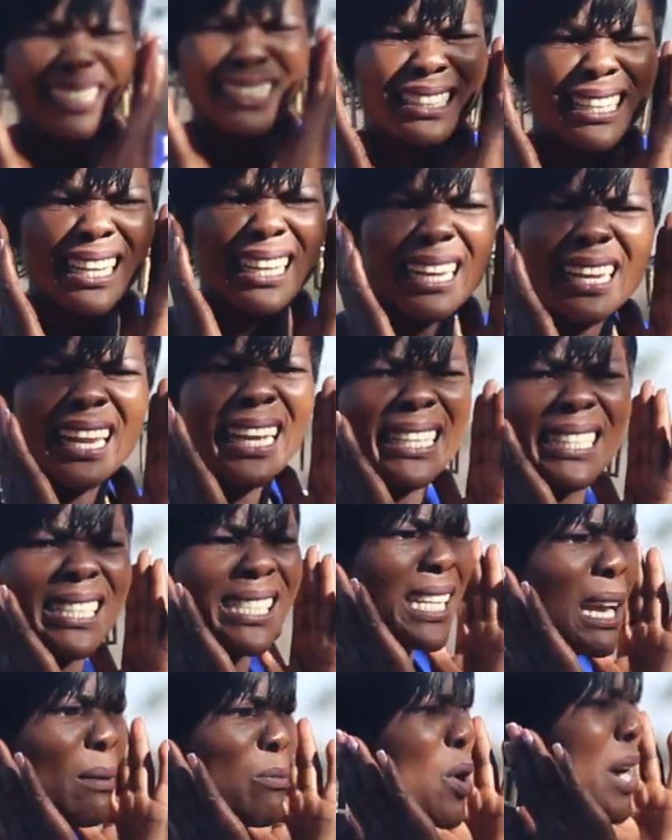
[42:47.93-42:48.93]
like
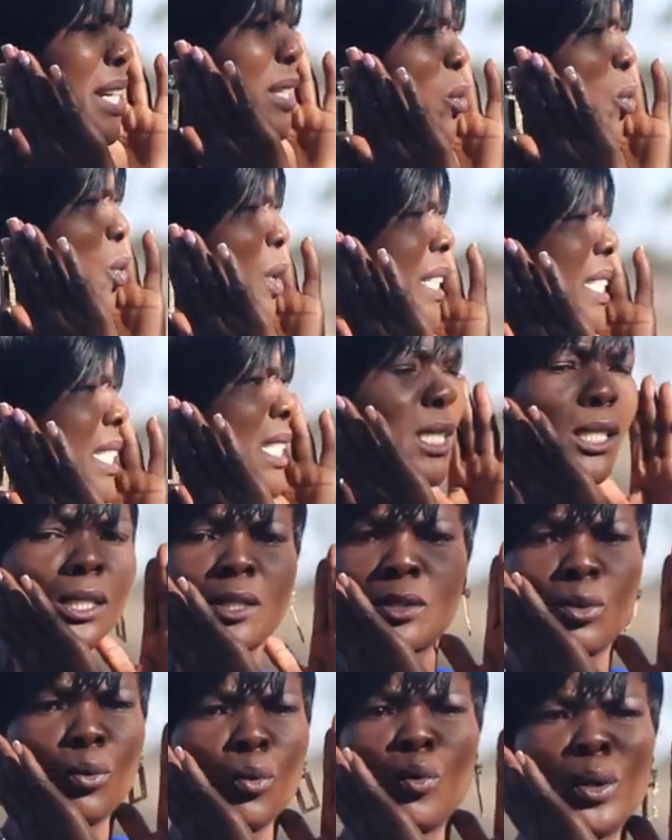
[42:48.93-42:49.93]
someone who is
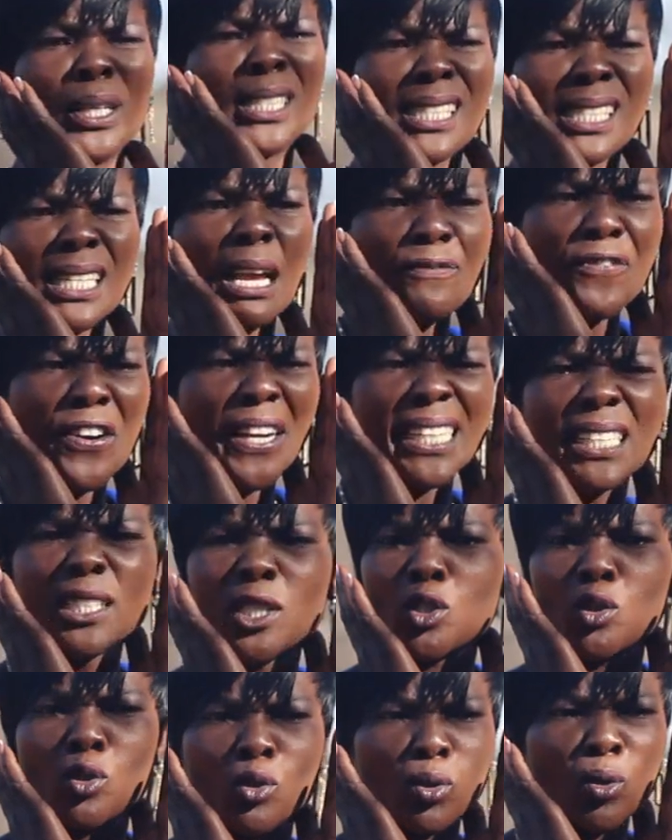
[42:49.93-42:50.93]
suffering
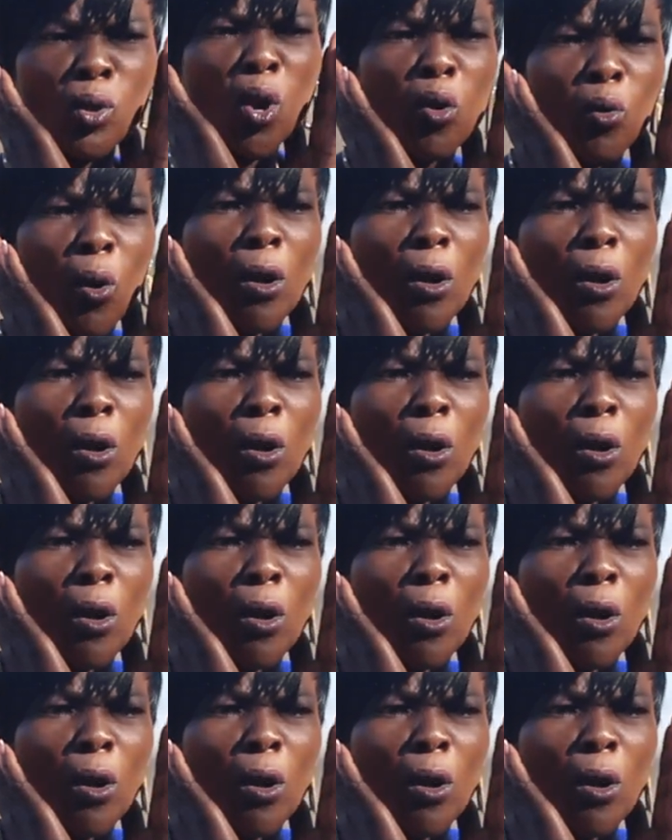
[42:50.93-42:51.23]
stroke.